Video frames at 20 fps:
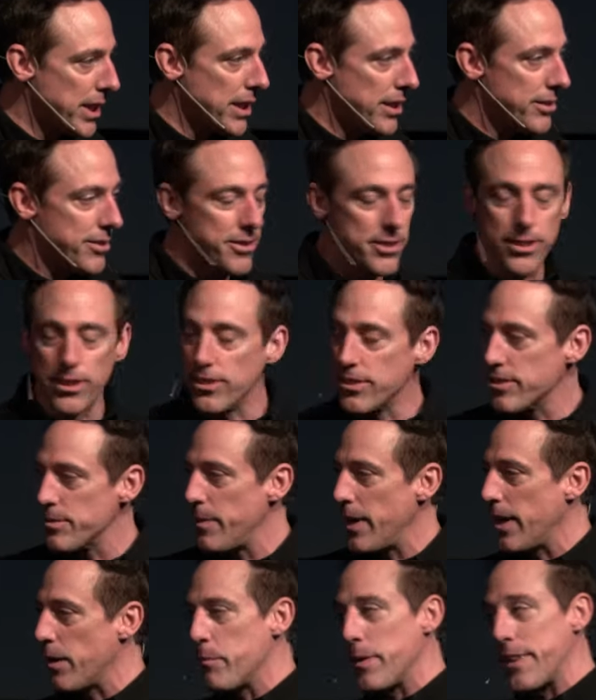is the Good
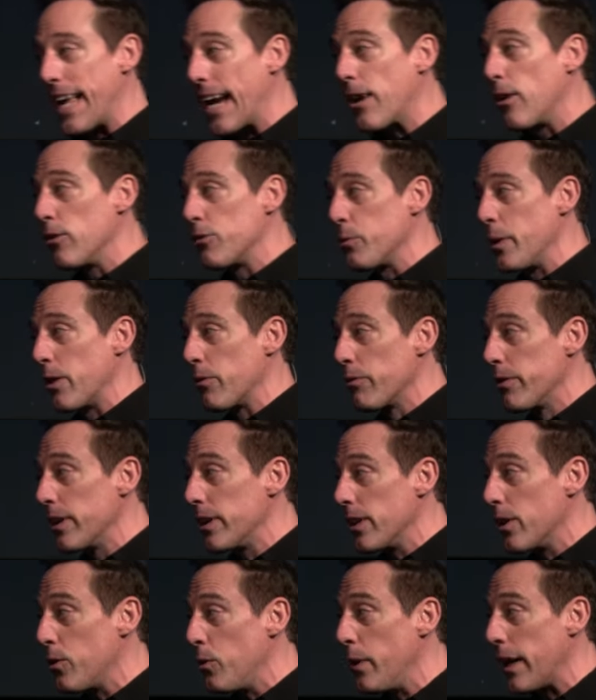Samaritan. But that goes away really
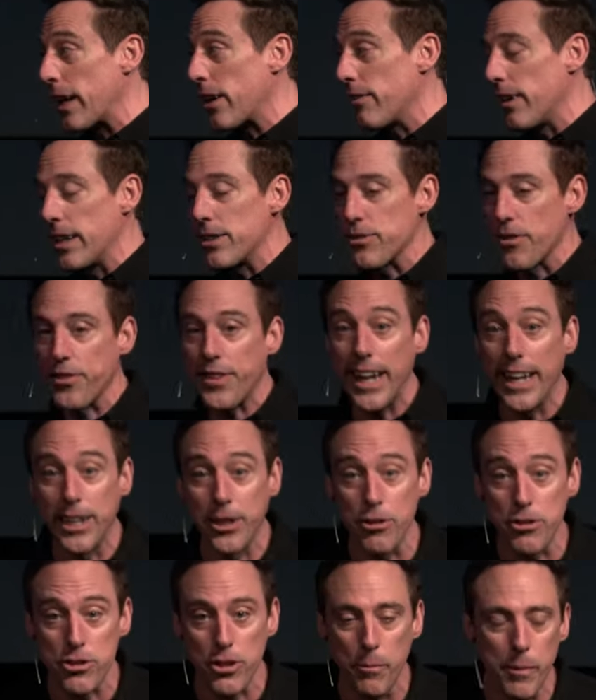quick, right? So thank you
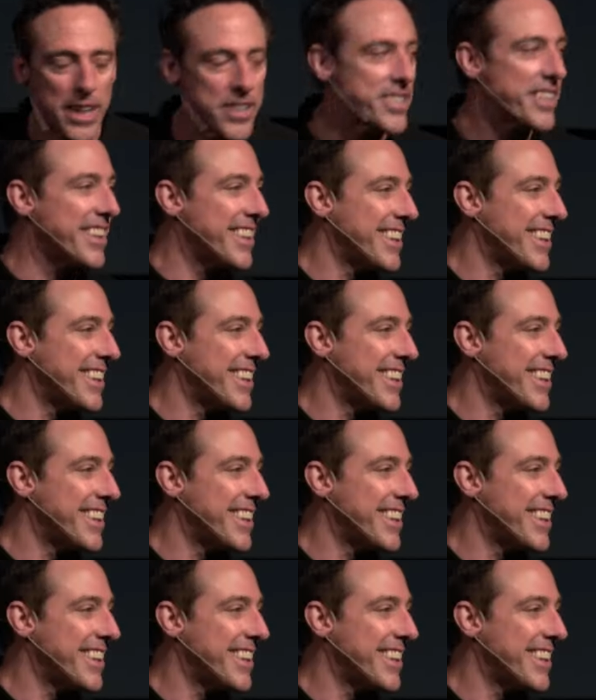so much. And